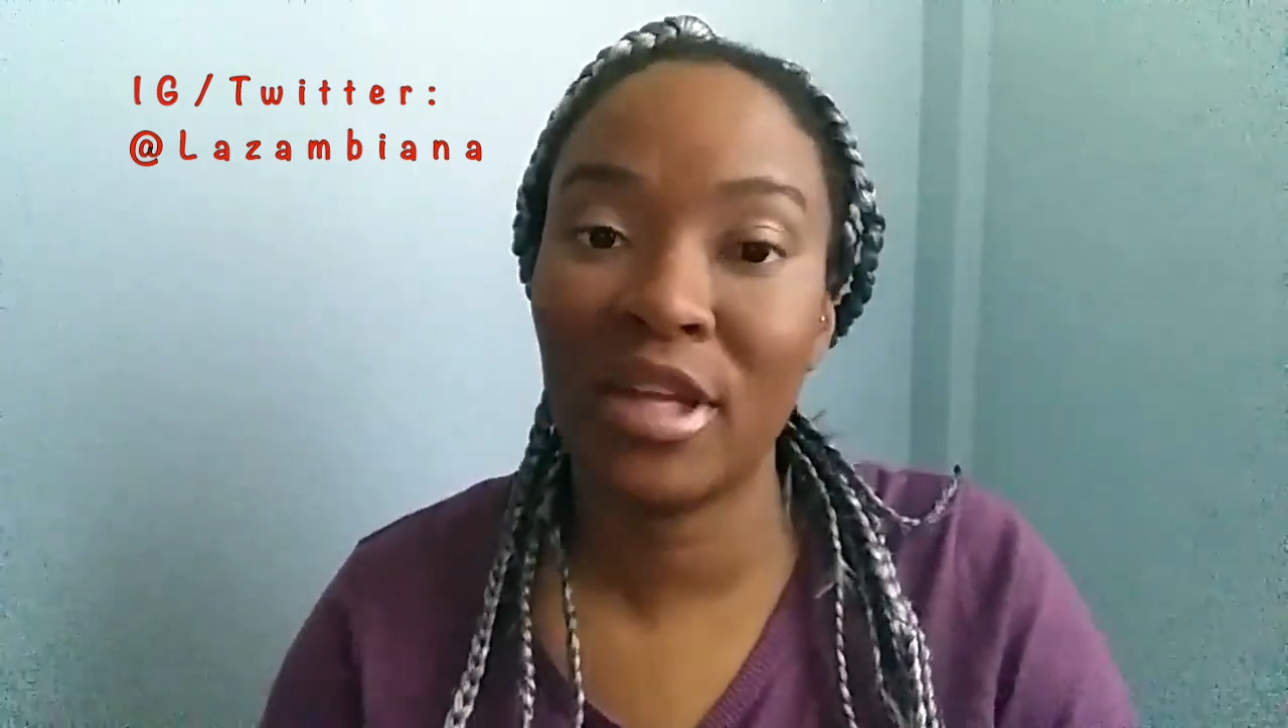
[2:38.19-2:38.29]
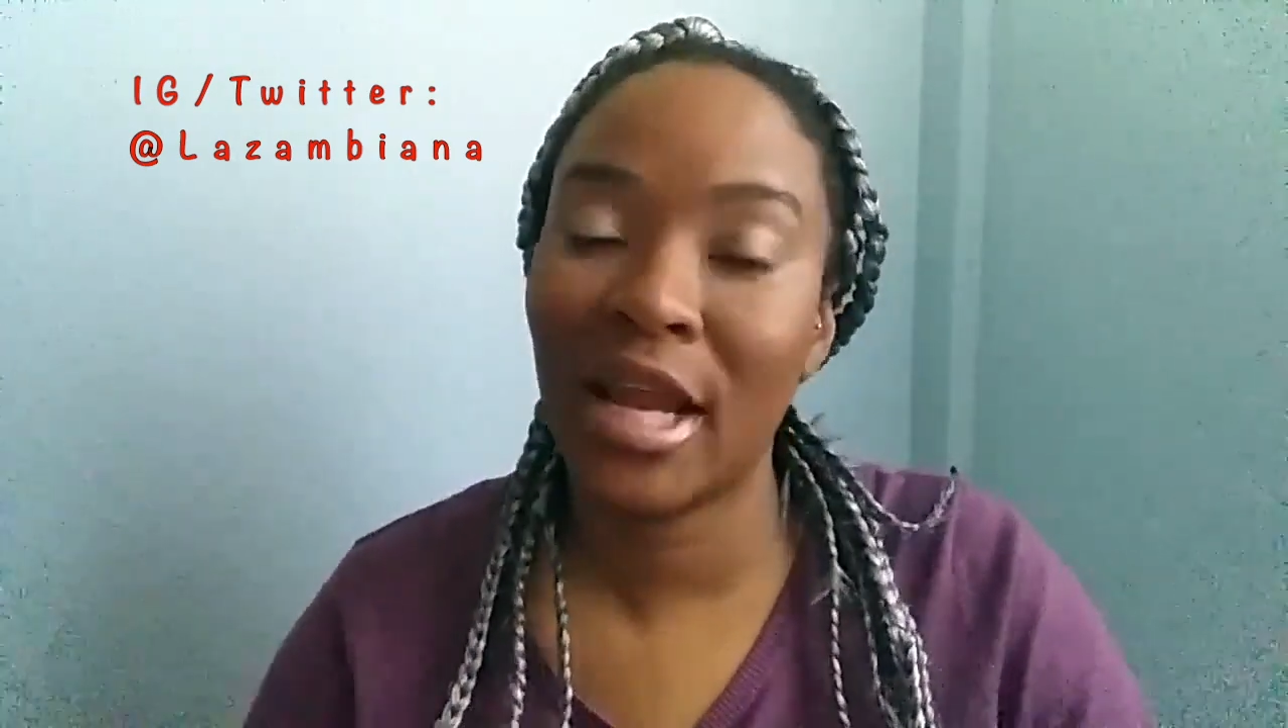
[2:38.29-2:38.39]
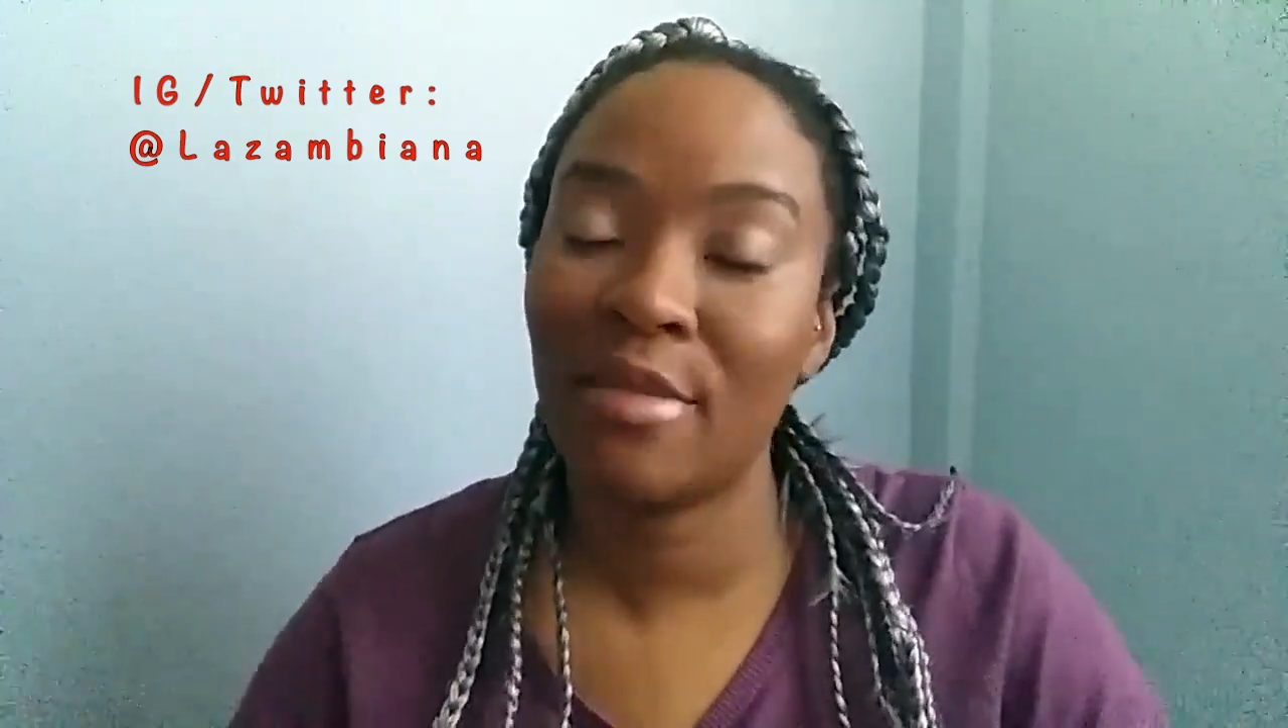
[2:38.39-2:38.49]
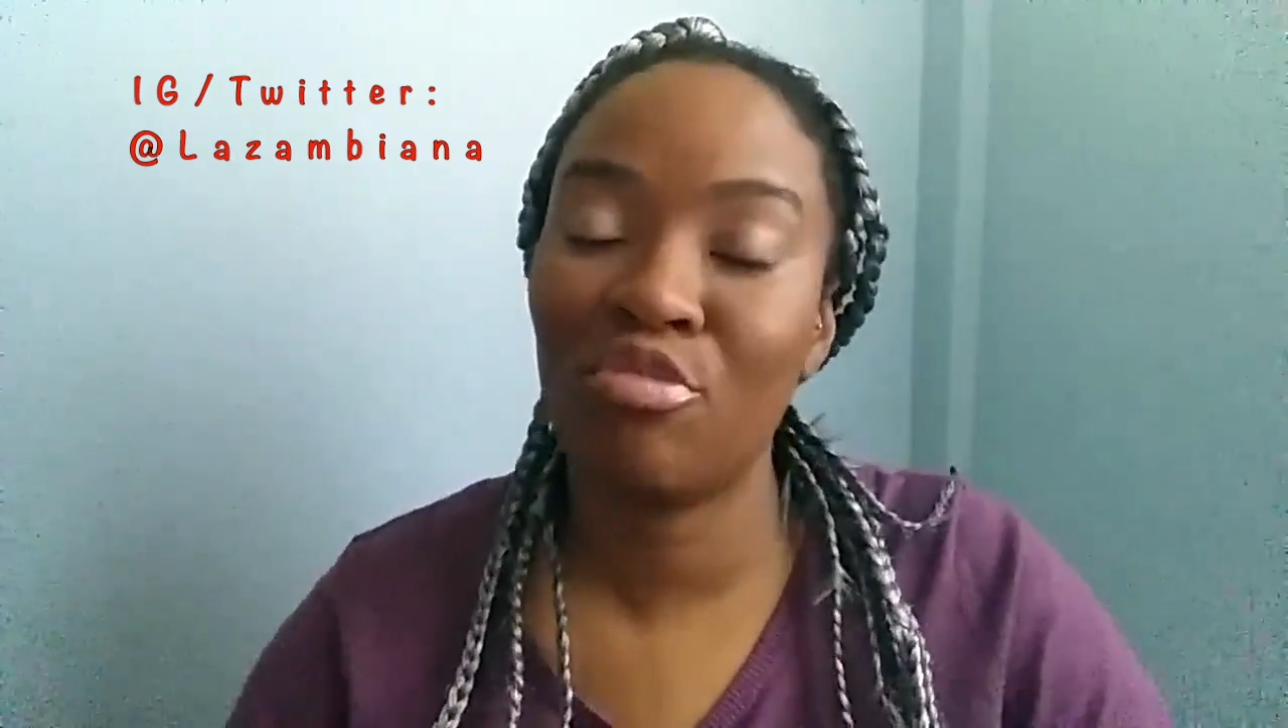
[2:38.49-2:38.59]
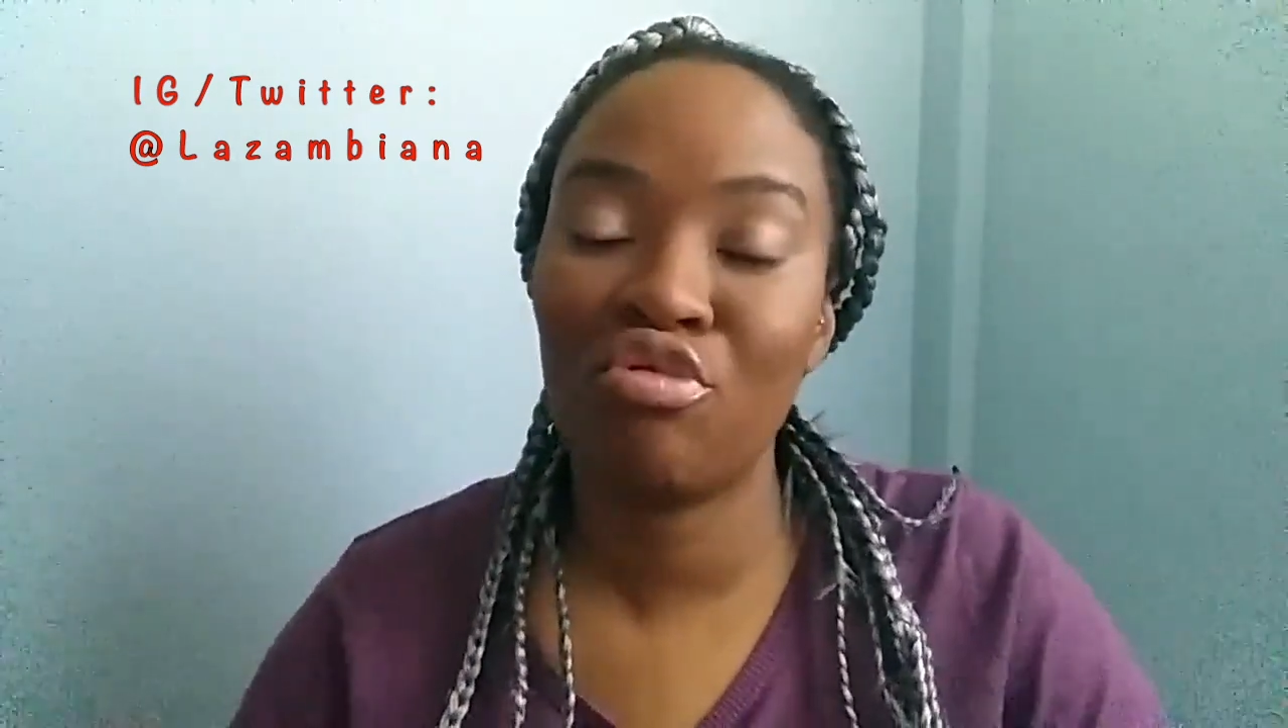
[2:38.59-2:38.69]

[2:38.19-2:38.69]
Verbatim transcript: that I'm